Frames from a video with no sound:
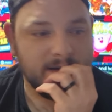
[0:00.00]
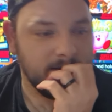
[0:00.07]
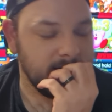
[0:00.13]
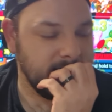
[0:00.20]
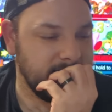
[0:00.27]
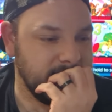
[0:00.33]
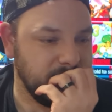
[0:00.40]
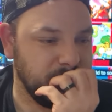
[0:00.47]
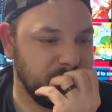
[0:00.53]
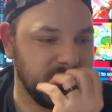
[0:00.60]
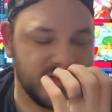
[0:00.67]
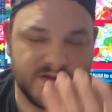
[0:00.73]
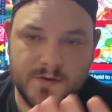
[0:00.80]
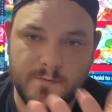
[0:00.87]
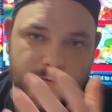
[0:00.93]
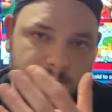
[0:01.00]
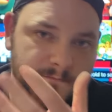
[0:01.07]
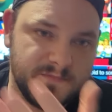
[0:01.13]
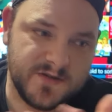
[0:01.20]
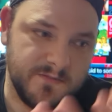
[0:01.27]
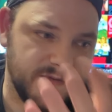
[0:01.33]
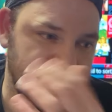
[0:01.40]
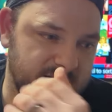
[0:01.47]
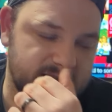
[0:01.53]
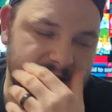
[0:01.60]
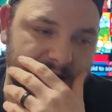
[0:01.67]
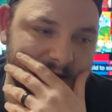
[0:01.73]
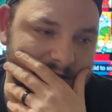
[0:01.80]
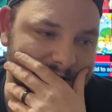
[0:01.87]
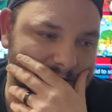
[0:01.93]
But Super
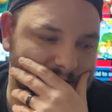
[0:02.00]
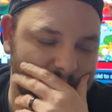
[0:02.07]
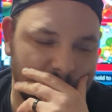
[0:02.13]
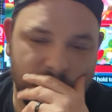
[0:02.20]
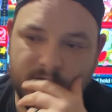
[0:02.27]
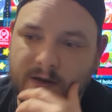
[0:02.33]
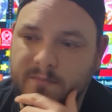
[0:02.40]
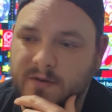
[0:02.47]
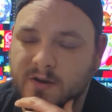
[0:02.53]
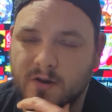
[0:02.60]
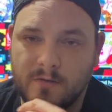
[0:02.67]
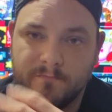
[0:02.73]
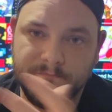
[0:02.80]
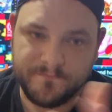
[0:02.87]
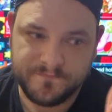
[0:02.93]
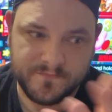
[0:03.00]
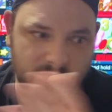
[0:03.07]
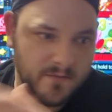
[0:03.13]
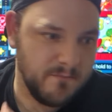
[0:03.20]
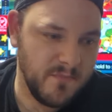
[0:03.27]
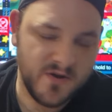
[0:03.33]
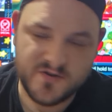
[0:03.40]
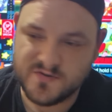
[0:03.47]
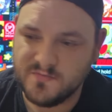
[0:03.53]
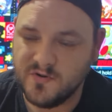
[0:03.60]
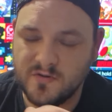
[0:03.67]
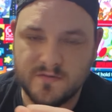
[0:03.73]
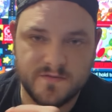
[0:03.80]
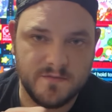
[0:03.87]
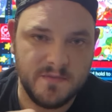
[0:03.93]
Nintendo, Super Famicom, much
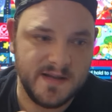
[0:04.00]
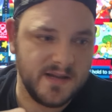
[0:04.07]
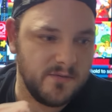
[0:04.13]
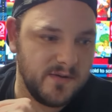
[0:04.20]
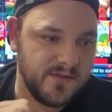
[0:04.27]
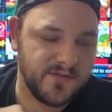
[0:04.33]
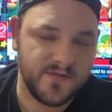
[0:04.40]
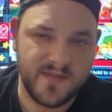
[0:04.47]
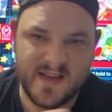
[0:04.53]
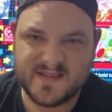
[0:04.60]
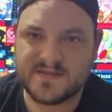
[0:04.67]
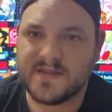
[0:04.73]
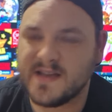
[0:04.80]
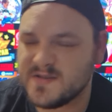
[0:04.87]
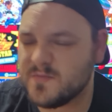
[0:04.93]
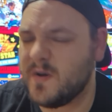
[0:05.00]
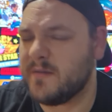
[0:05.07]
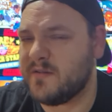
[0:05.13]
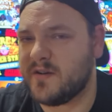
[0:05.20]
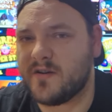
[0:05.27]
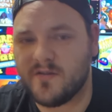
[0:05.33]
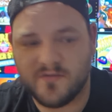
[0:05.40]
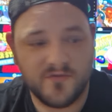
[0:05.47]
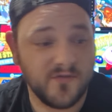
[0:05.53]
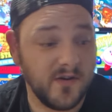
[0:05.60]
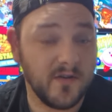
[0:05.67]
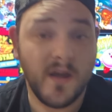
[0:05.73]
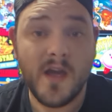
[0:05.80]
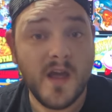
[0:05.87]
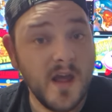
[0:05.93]
more familiar with. So that's what I'm going to concentrate
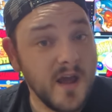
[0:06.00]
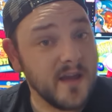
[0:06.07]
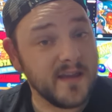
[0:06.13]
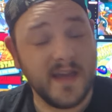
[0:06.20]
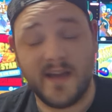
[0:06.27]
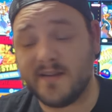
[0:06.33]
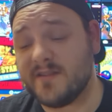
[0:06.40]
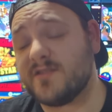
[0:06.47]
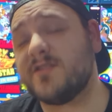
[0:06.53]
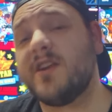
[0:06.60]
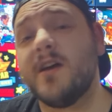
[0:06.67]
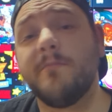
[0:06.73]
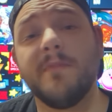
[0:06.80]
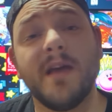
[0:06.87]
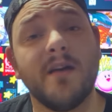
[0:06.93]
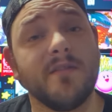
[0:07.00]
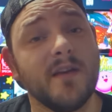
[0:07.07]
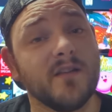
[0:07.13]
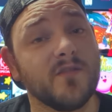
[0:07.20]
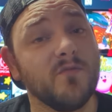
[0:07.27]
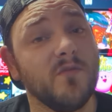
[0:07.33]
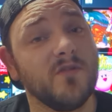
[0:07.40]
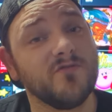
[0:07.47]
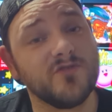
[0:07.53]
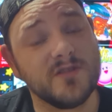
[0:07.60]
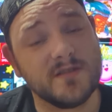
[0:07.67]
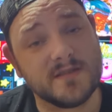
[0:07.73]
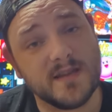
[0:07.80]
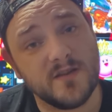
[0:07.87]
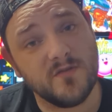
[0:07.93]
on. Yeah, I need to shut up now. Thanks for
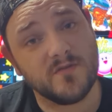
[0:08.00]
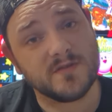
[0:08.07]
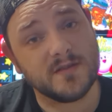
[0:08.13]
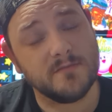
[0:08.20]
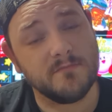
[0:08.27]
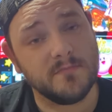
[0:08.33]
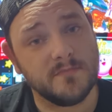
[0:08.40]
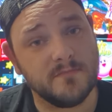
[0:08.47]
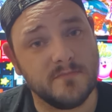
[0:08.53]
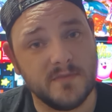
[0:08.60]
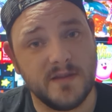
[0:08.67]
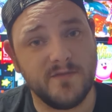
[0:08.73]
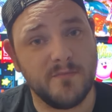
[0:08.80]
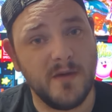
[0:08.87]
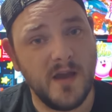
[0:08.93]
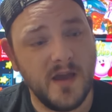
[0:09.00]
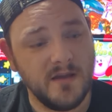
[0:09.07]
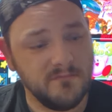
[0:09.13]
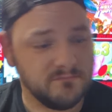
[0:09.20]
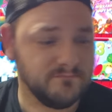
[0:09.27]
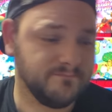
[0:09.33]
watching. Stay awesome. Love you. Bye.